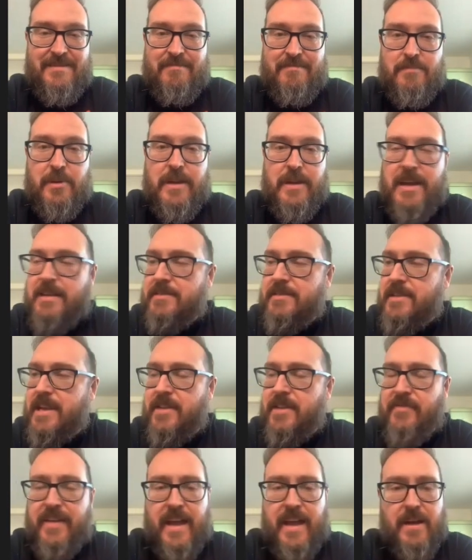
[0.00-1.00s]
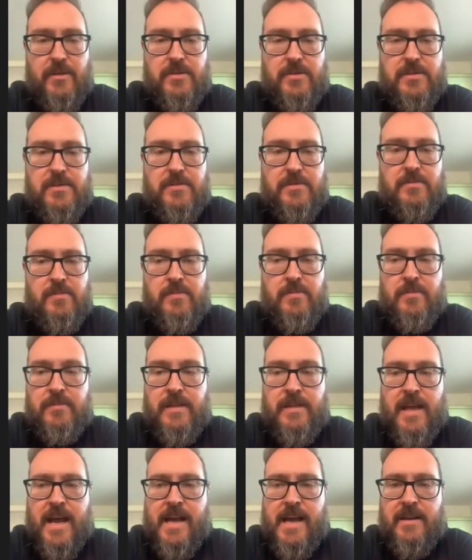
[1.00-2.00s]
But yeah, is there anything else
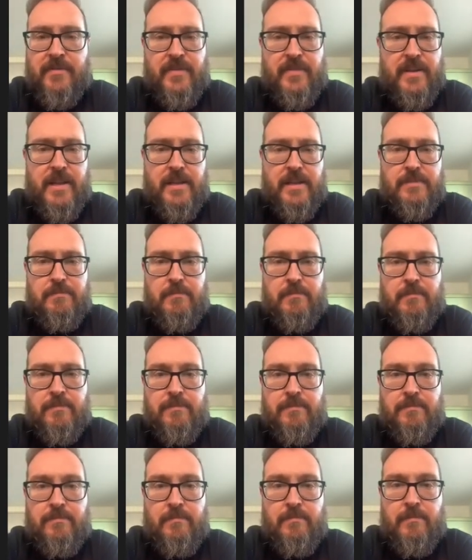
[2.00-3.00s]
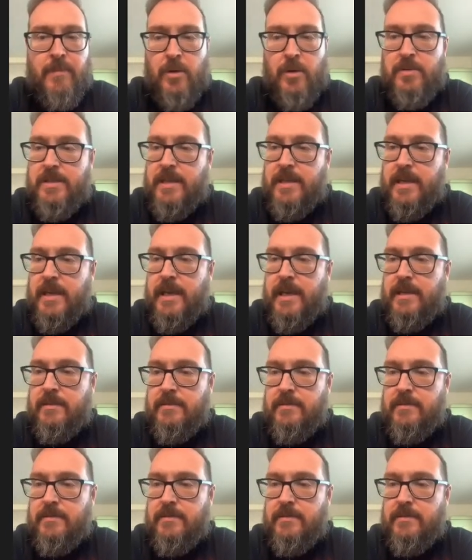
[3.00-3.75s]
to add? I think that's mostly it.